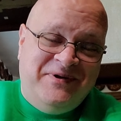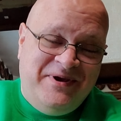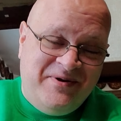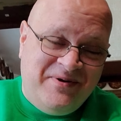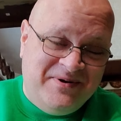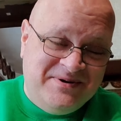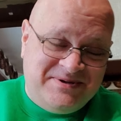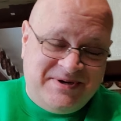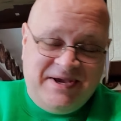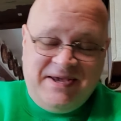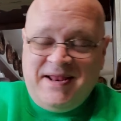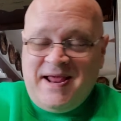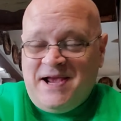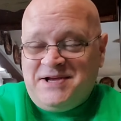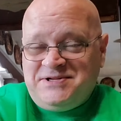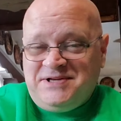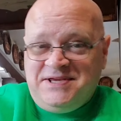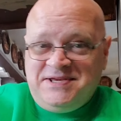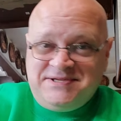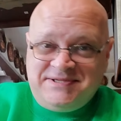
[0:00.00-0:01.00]
videos so I can
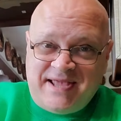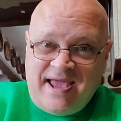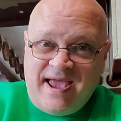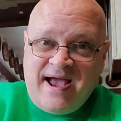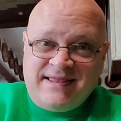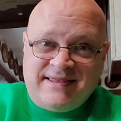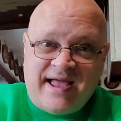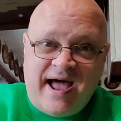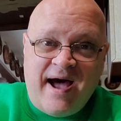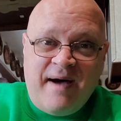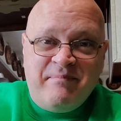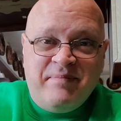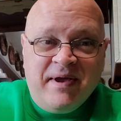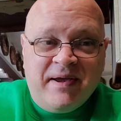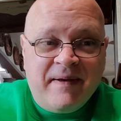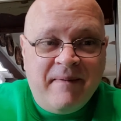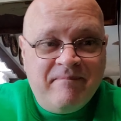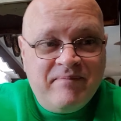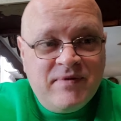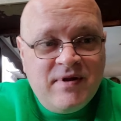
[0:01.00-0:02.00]
actually stay on
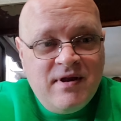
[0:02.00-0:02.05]
topic.